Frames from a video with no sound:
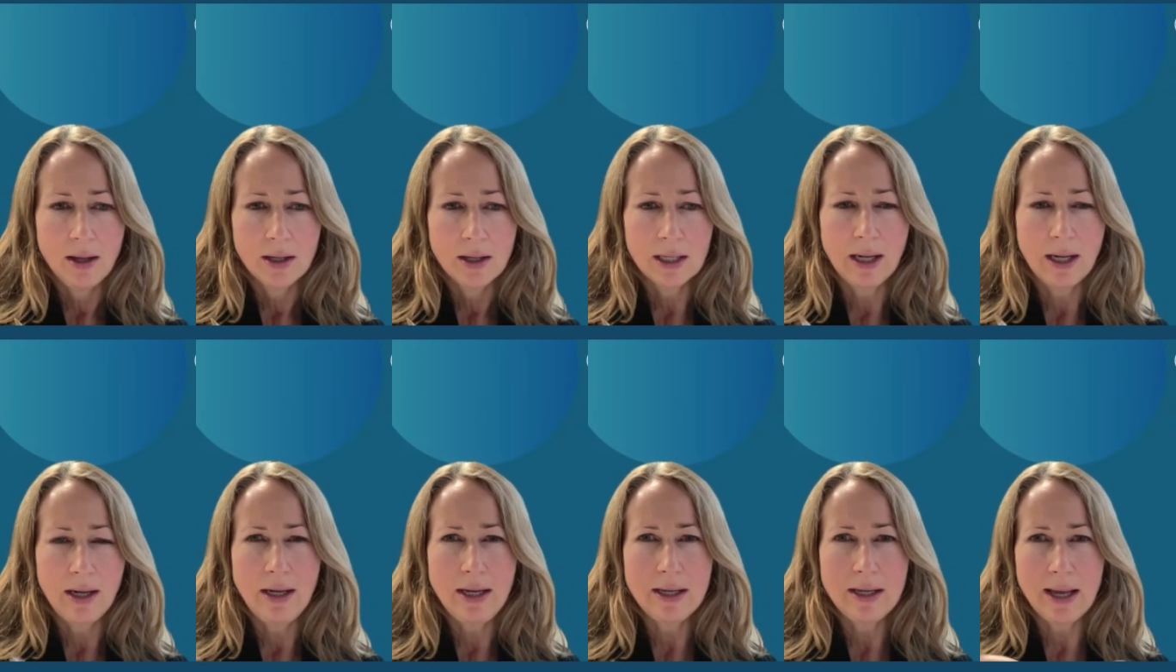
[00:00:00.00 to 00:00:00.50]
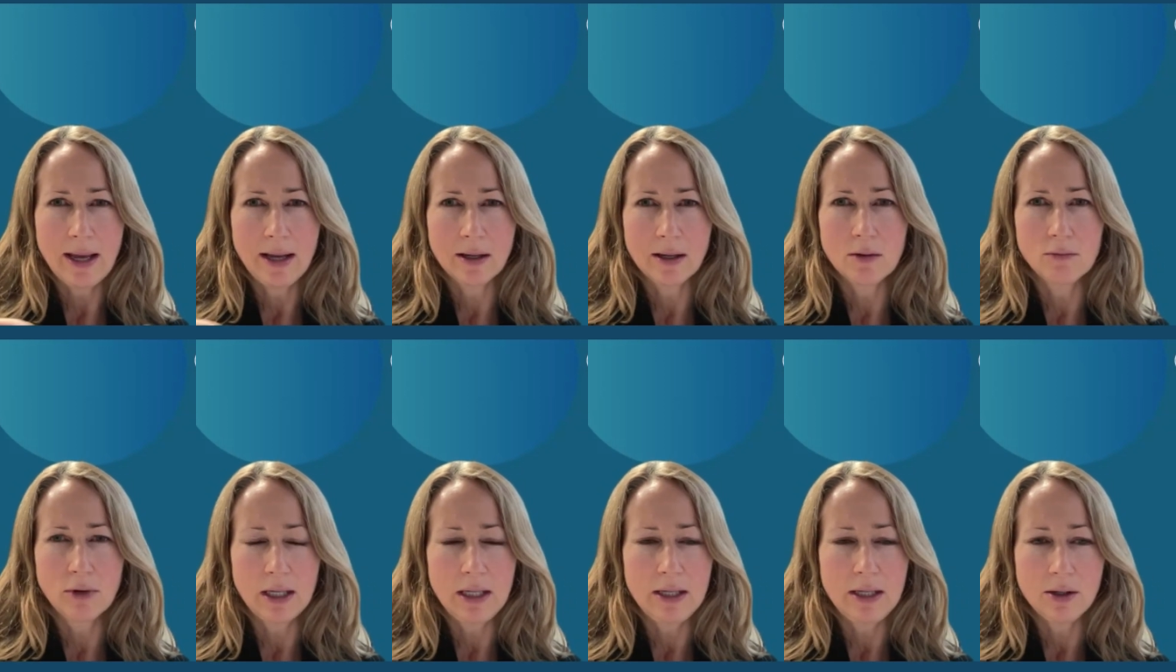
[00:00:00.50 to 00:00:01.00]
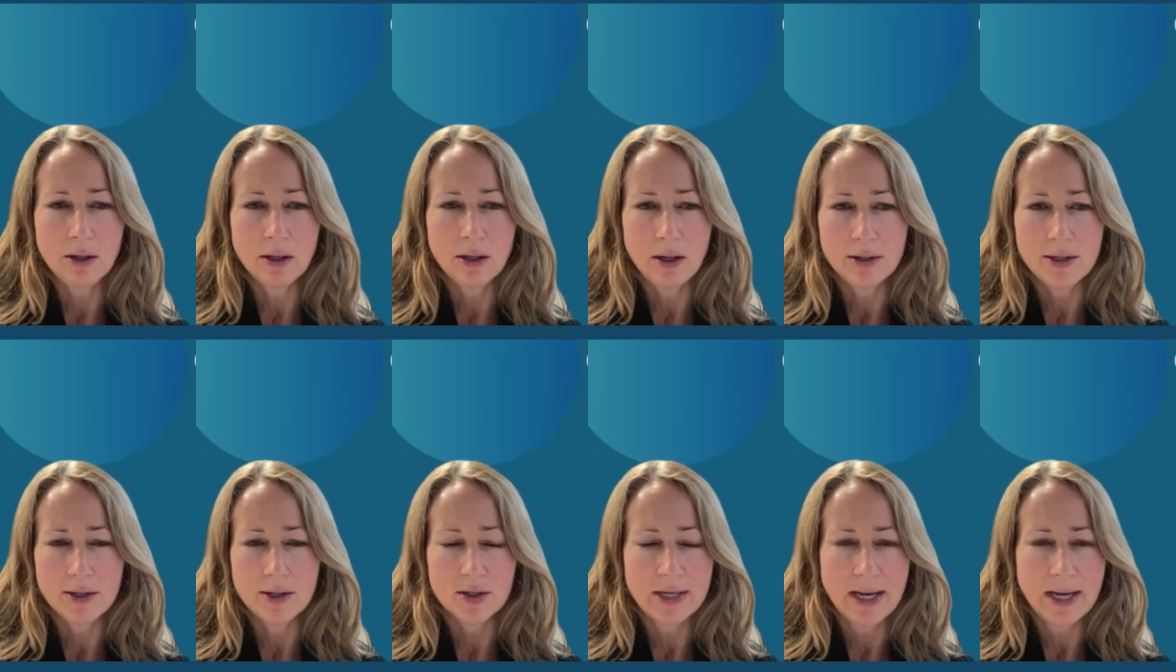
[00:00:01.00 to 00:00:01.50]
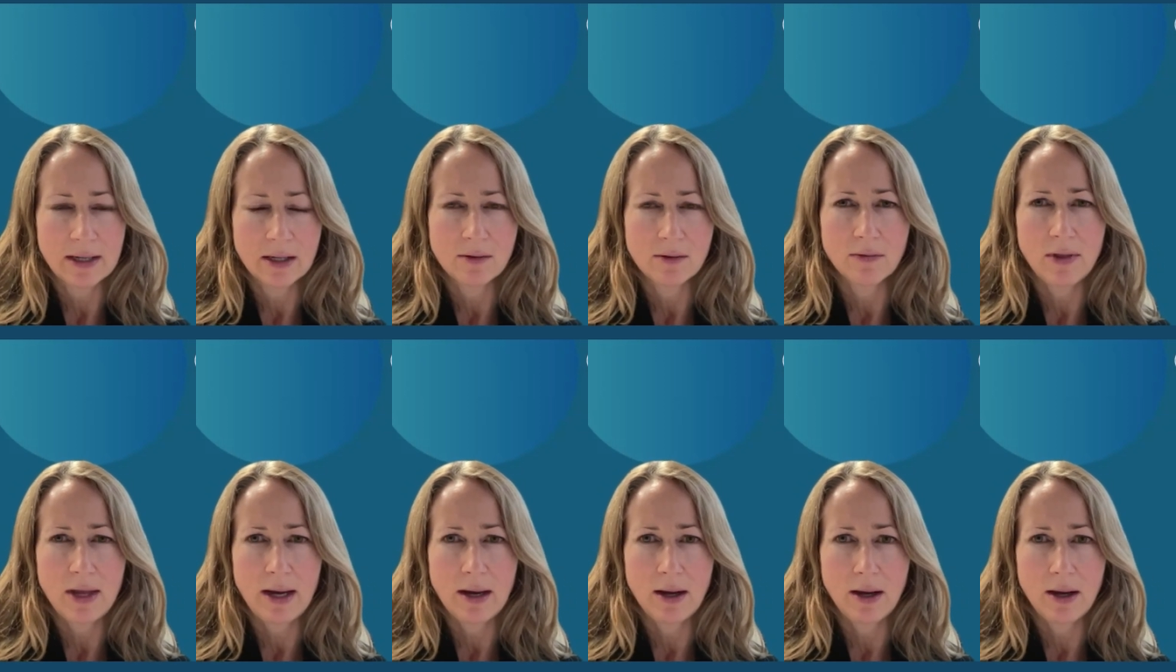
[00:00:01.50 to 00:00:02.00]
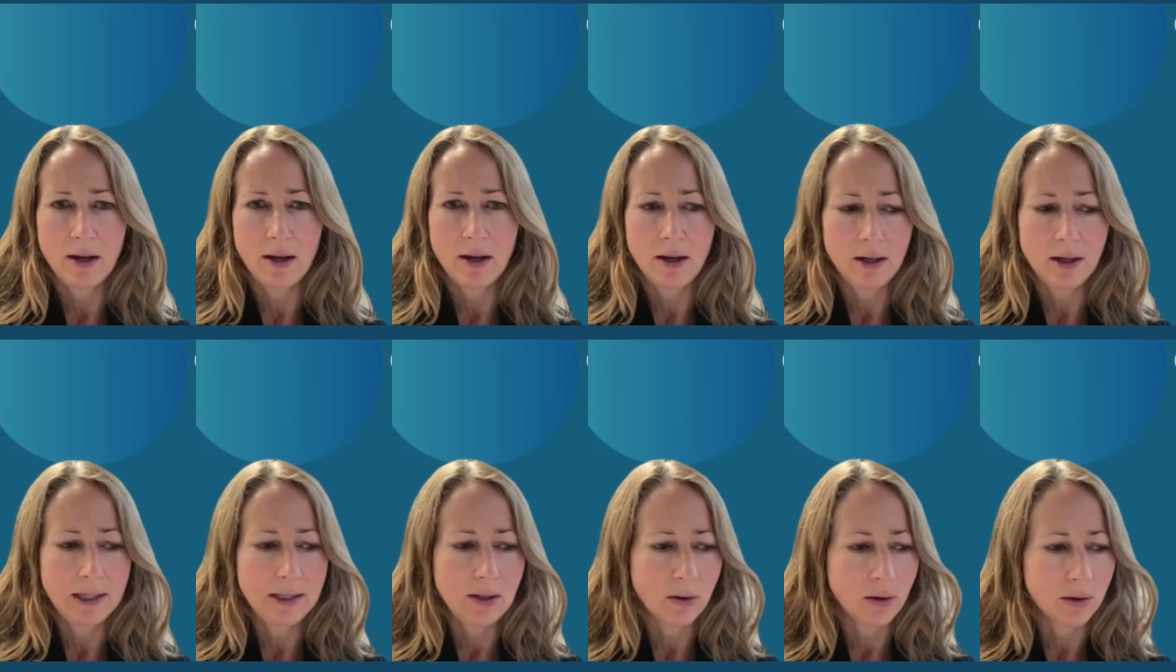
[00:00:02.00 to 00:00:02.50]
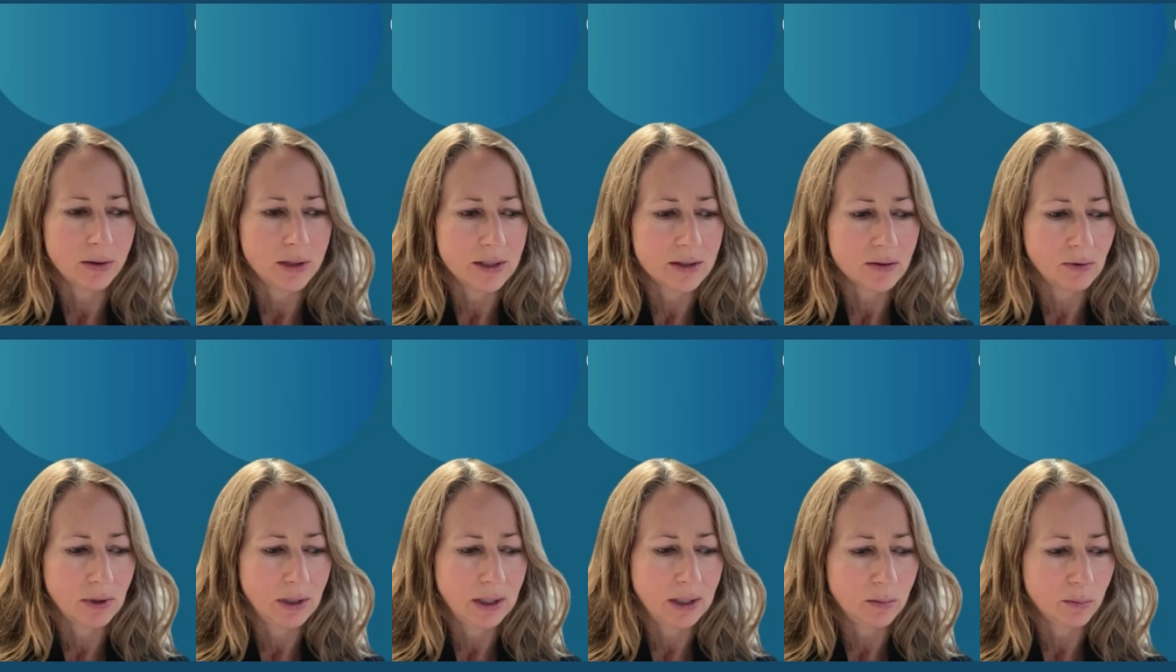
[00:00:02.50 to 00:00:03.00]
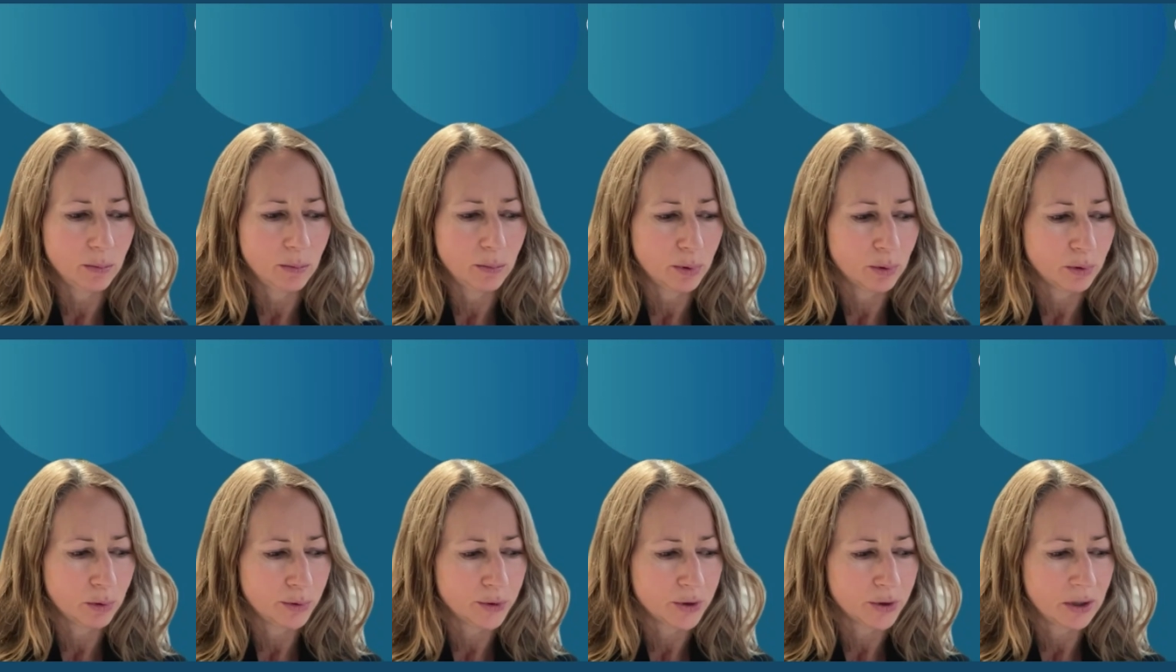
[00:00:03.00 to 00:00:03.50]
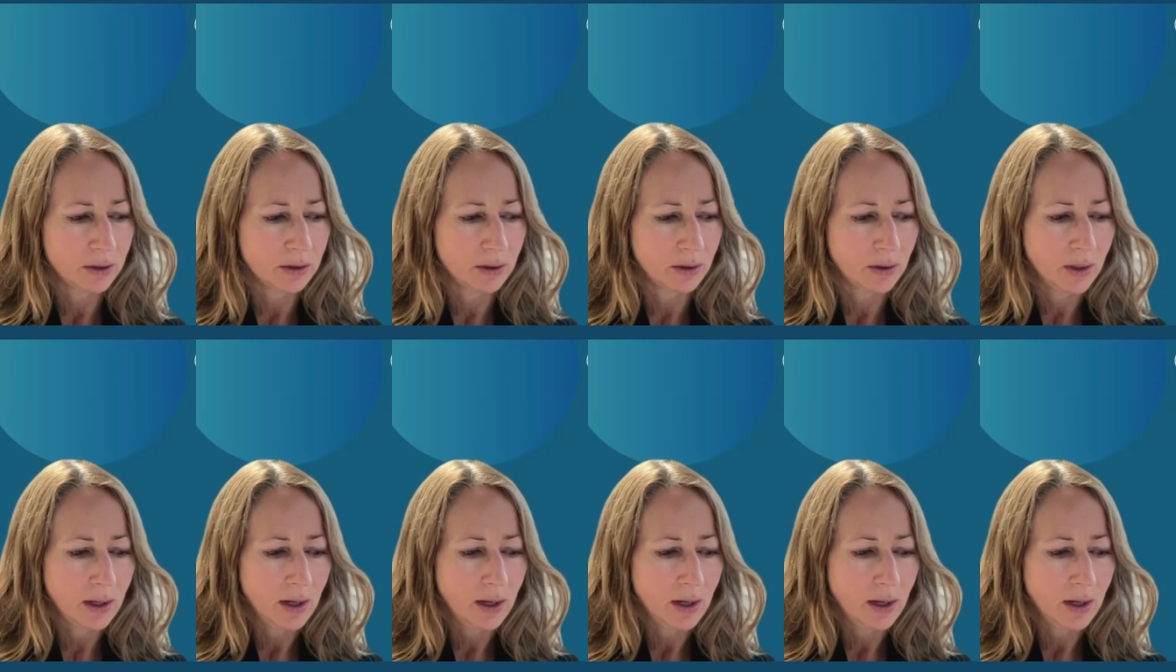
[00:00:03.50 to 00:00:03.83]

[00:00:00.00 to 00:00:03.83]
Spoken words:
clearly getting a really good understanding of that early on is really important.